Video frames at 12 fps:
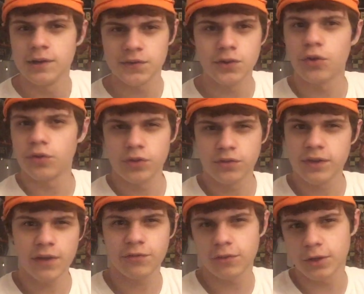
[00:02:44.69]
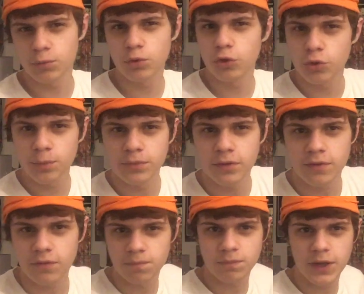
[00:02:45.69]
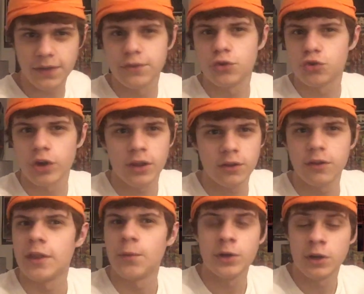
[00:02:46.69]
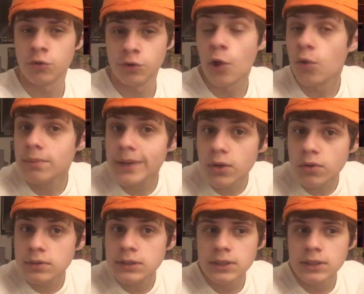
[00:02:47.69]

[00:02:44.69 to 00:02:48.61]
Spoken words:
So there's definitely rooms in the trailer that we don't know about.